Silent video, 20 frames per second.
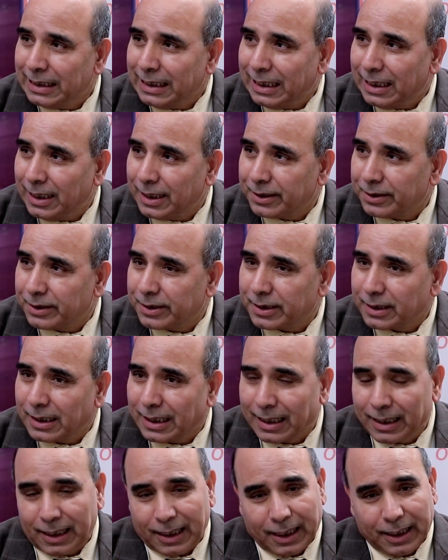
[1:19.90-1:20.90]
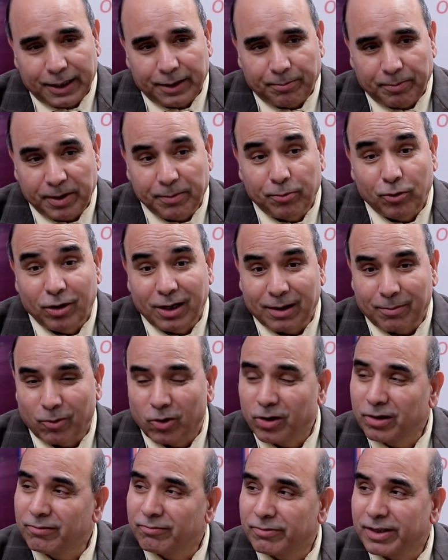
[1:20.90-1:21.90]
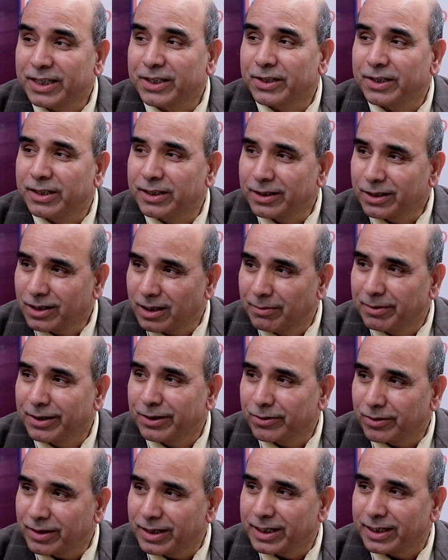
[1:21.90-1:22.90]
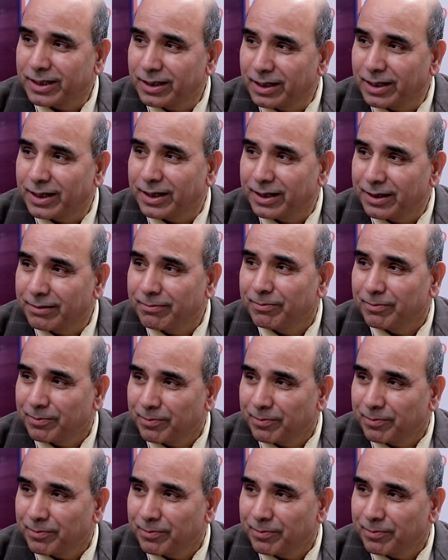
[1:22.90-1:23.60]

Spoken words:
and people are more interested in coming to critical care.